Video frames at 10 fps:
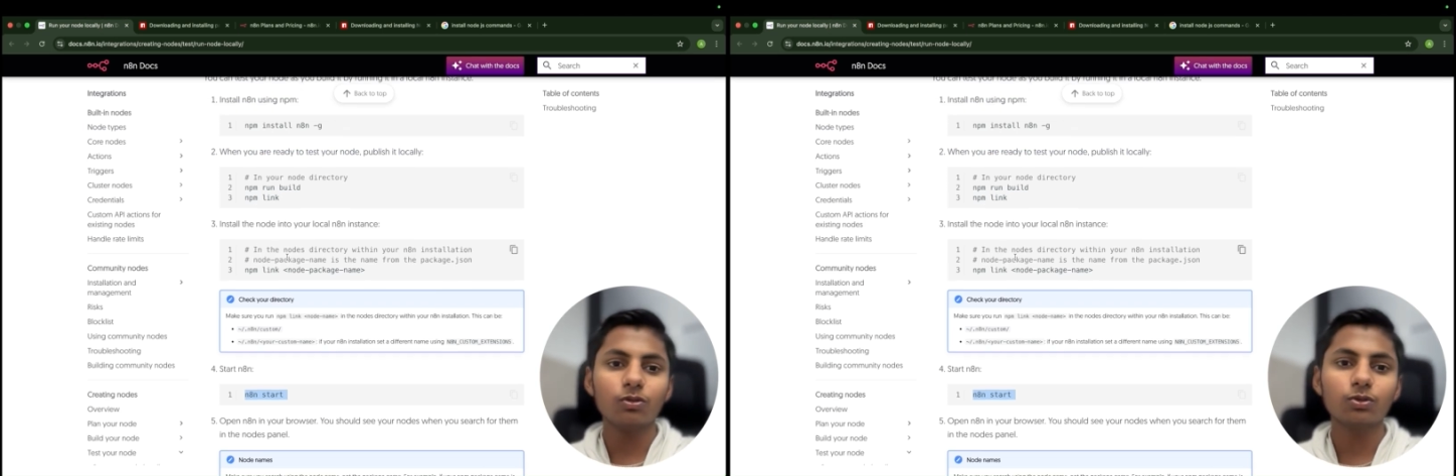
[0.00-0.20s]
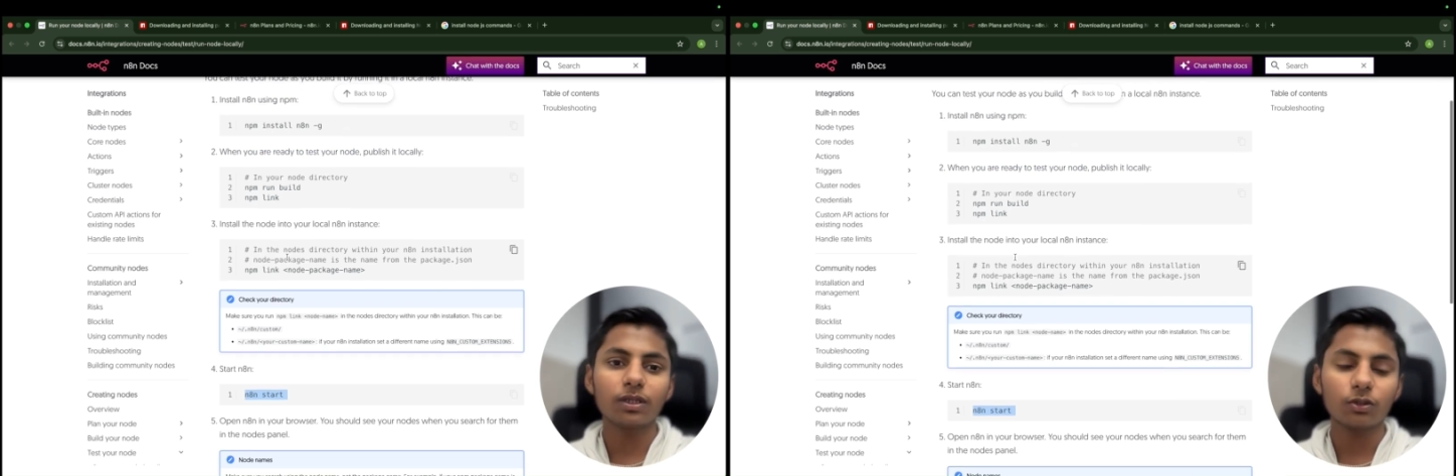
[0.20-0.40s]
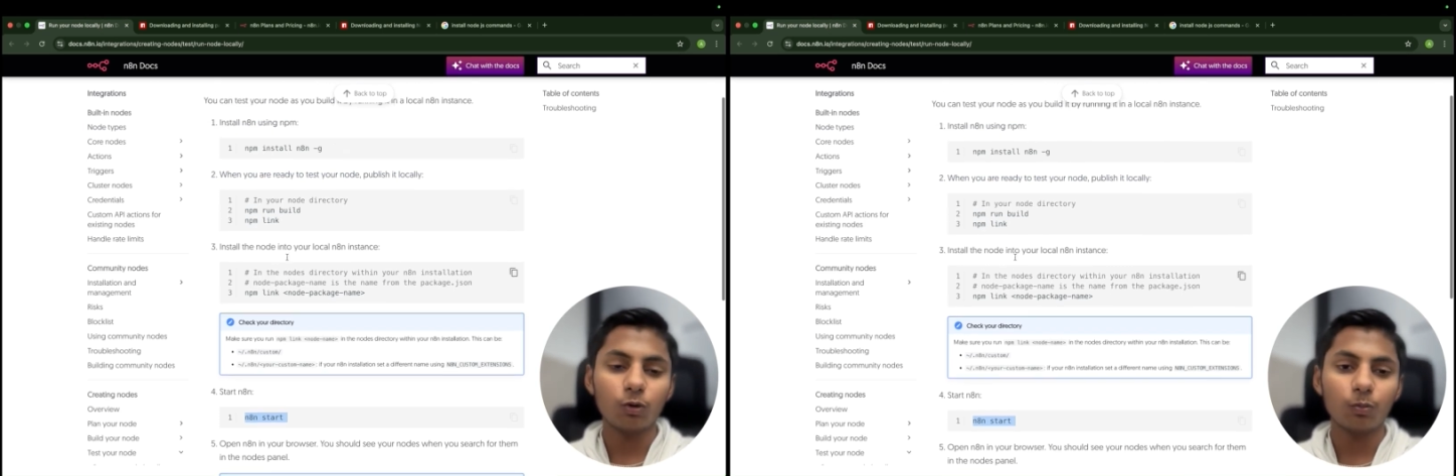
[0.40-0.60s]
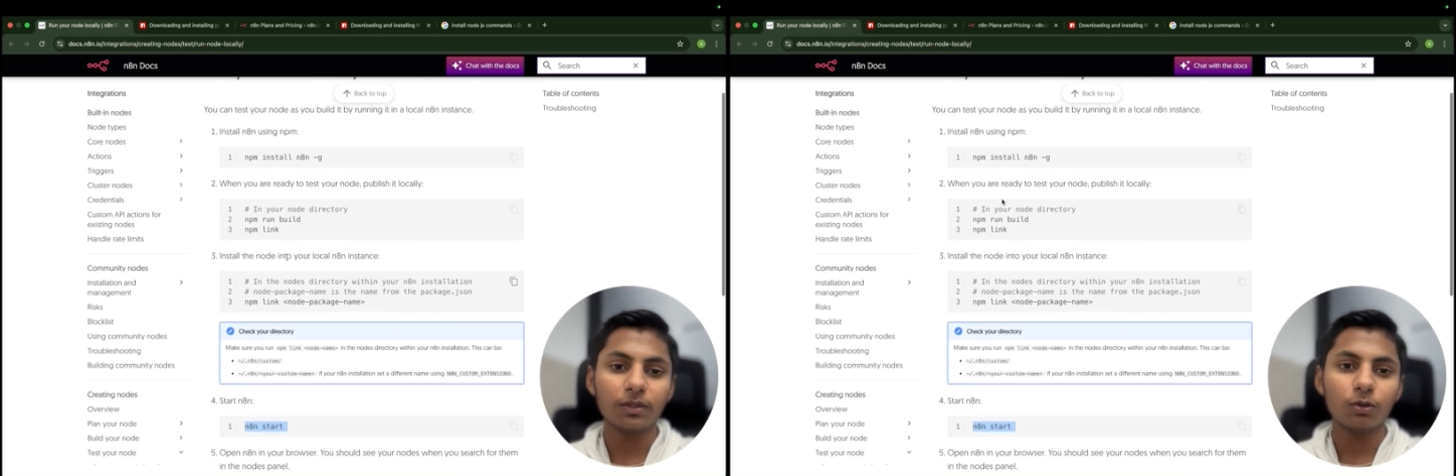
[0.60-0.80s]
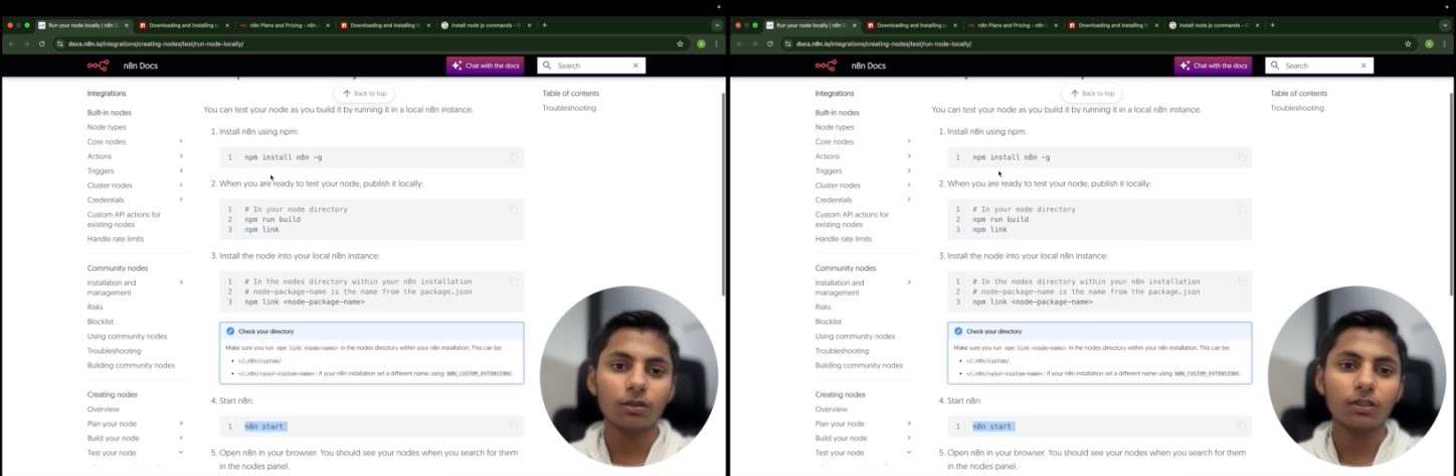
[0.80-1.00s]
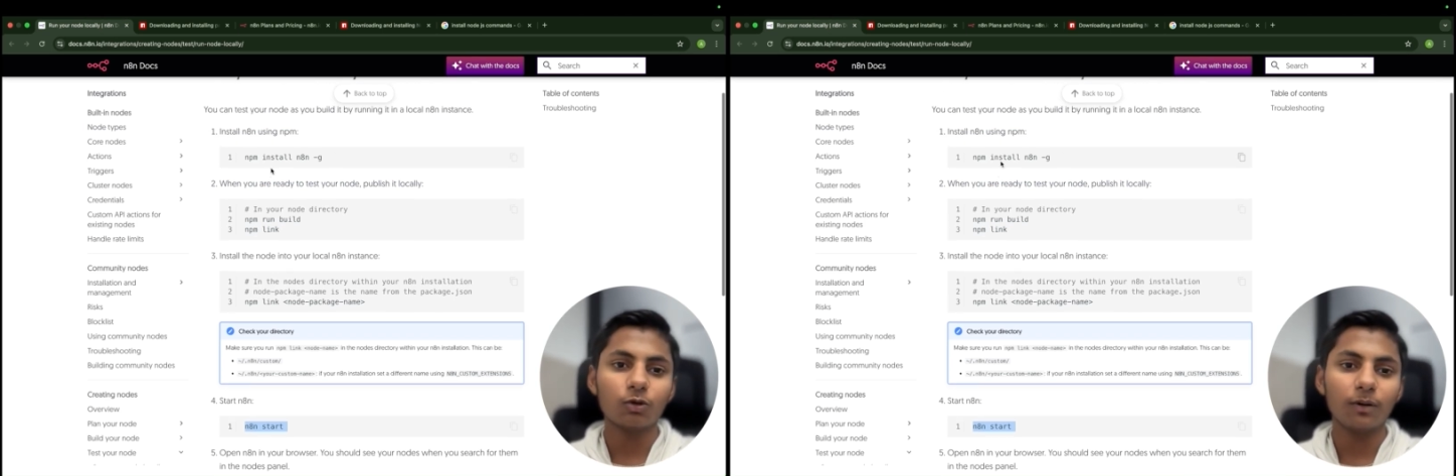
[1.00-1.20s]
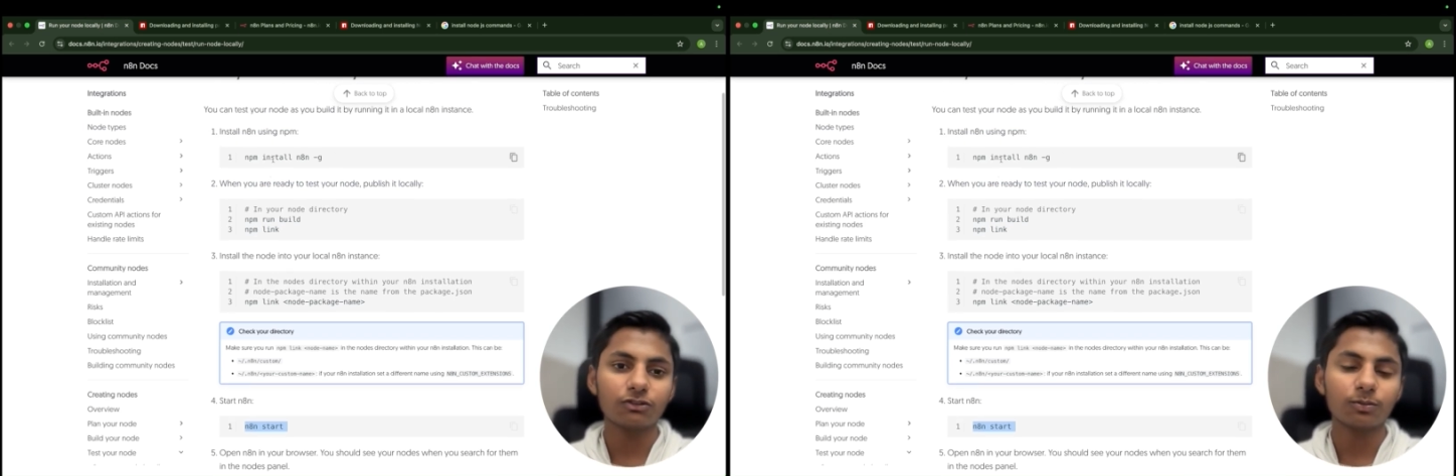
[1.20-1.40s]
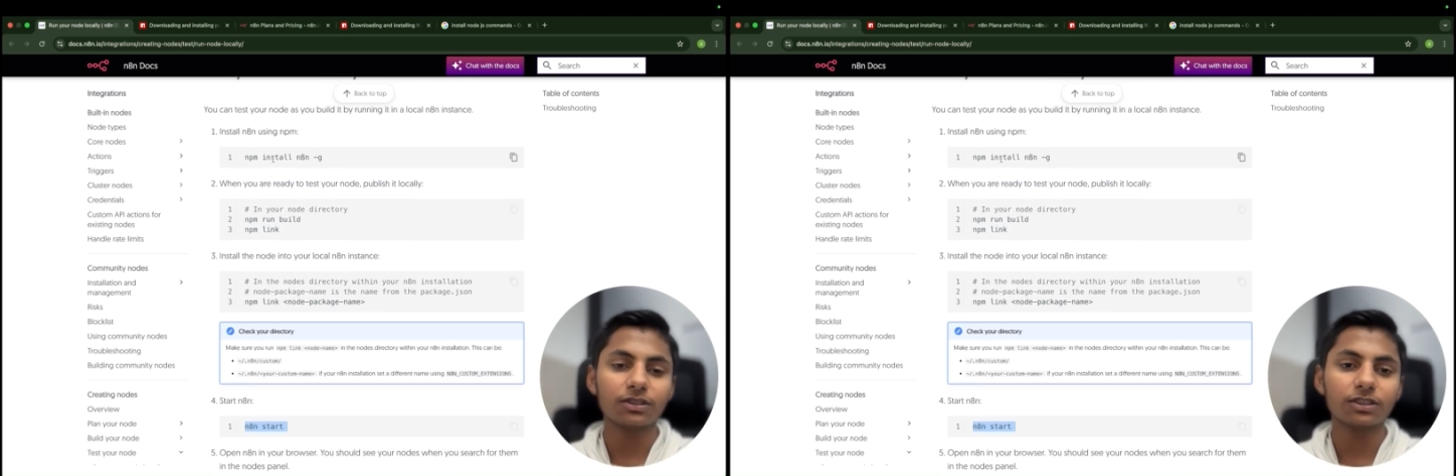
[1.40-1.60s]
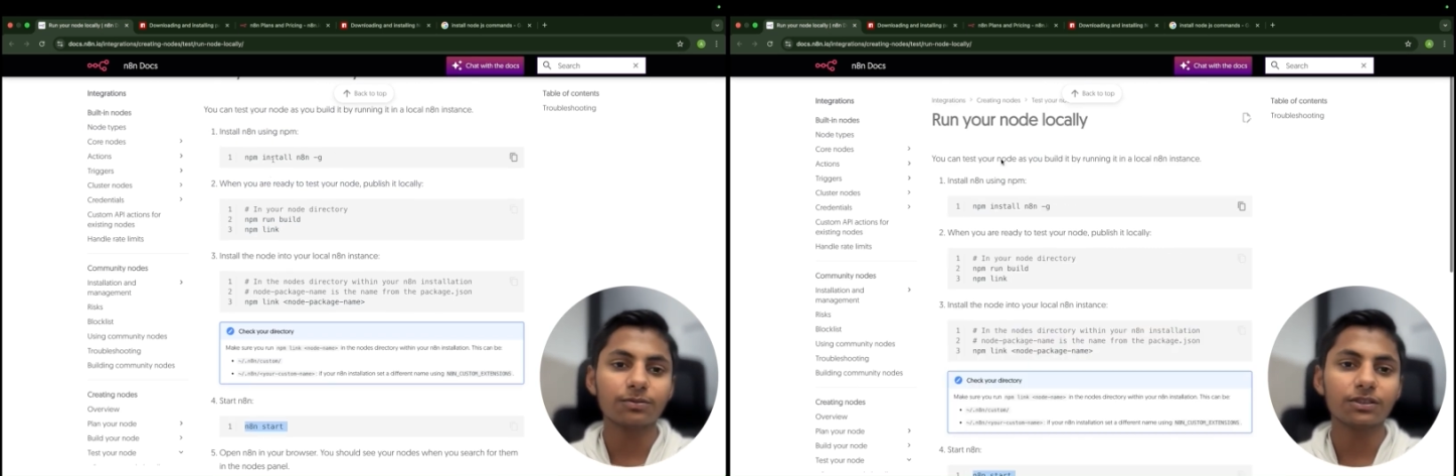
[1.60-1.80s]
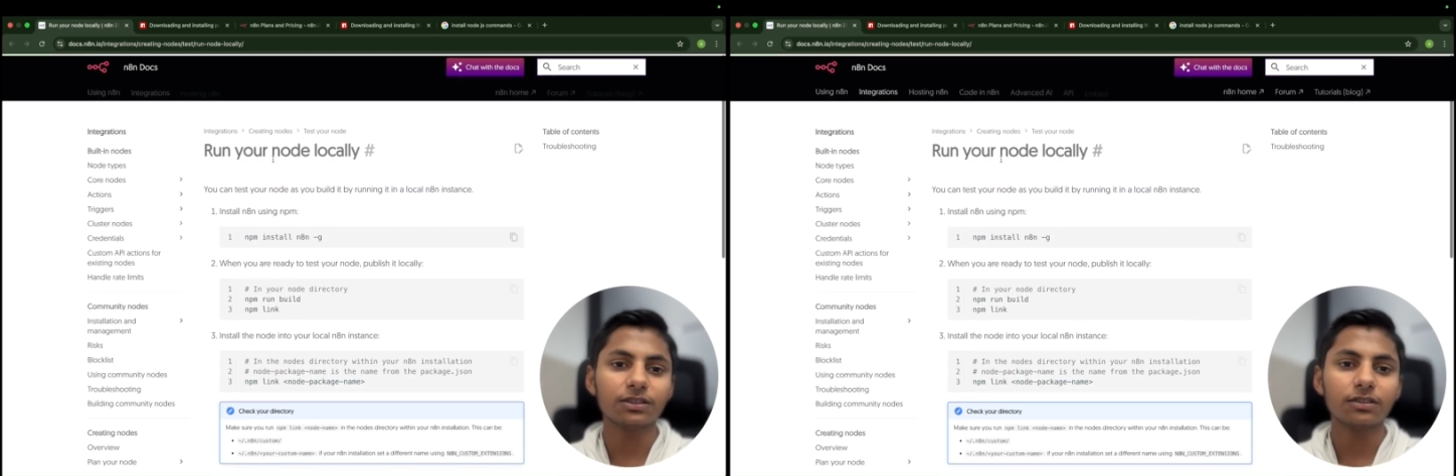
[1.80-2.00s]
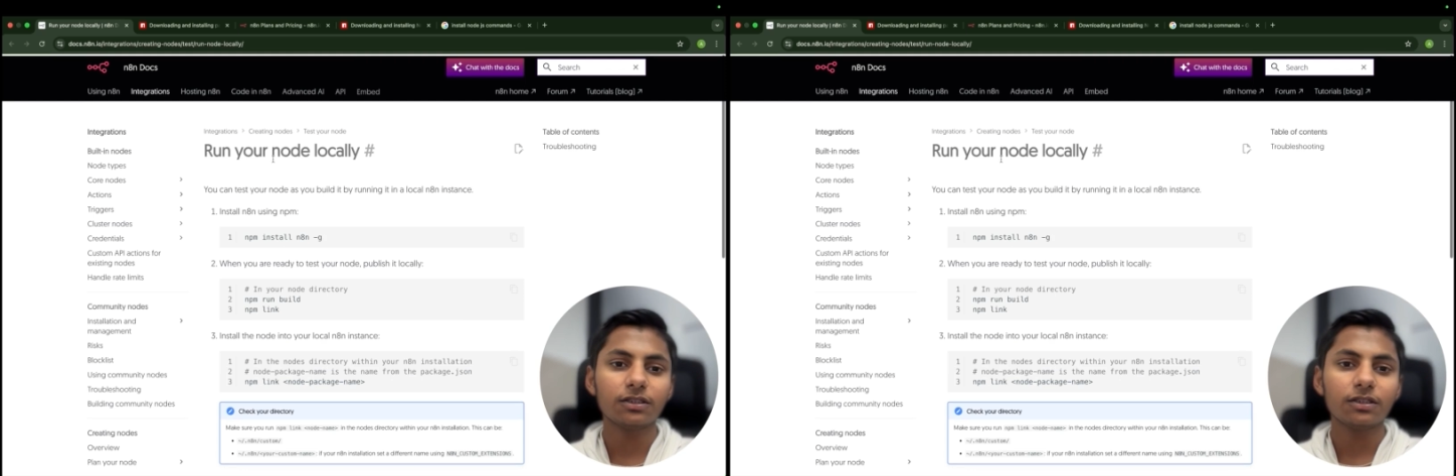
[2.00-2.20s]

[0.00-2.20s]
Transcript: You can copy all the commands from description.